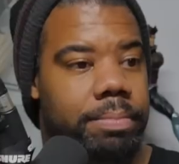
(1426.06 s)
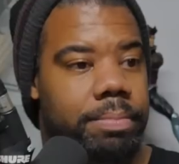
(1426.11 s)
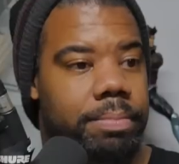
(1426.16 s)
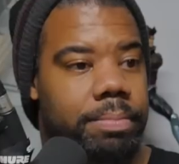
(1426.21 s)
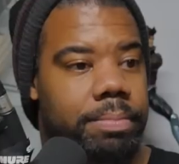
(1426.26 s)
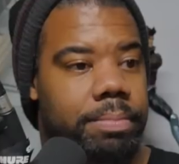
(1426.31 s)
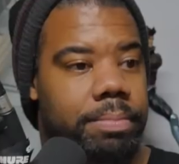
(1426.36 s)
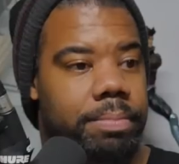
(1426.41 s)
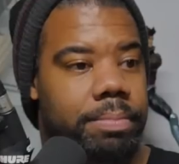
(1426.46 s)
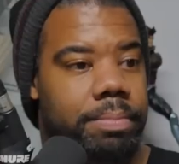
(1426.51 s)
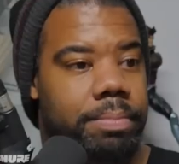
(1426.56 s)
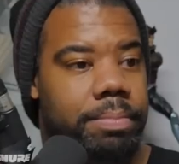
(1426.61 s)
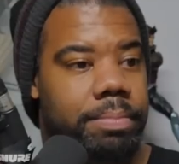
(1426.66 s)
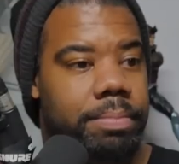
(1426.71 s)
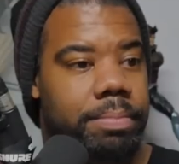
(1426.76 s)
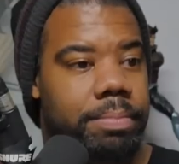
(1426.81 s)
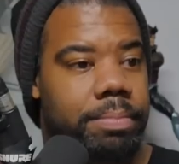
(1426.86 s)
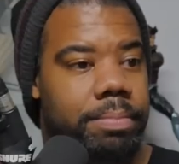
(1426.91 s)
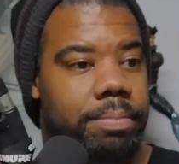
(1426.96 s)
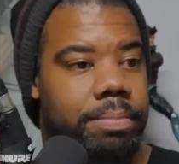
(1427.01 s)

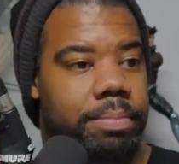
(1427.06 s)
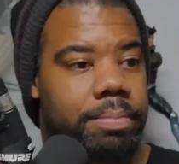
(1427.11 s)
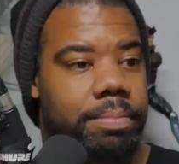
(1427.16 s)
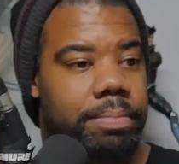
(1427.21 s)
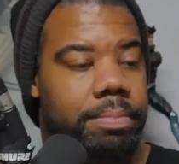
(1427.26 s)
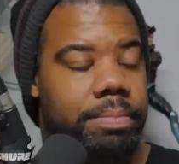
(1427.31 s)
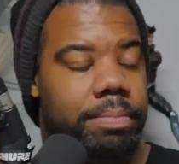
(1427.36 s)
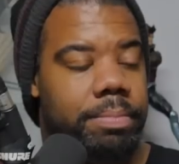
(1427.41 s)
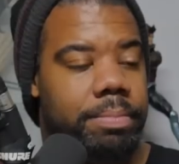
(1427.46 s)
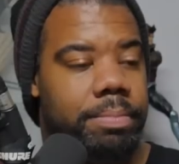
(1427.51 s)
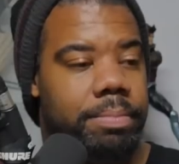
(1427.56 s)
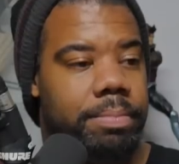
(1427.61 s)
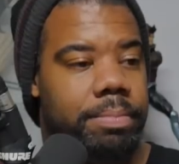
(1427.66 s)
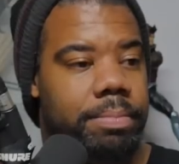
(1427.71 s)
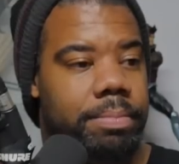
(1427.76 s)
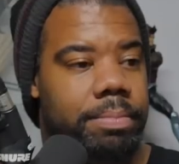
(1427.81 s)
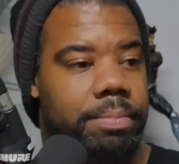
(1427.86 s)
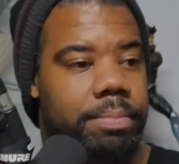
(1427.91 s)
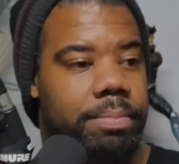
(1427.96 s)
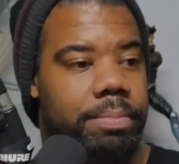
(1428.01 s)

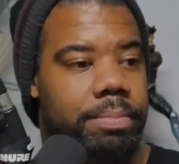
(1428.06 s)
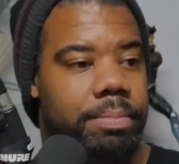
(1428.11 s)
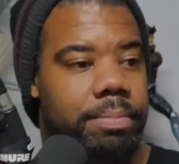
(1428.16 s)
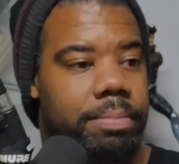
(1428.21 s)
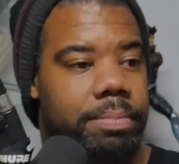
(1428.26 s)
No words are spoken by the person on screen.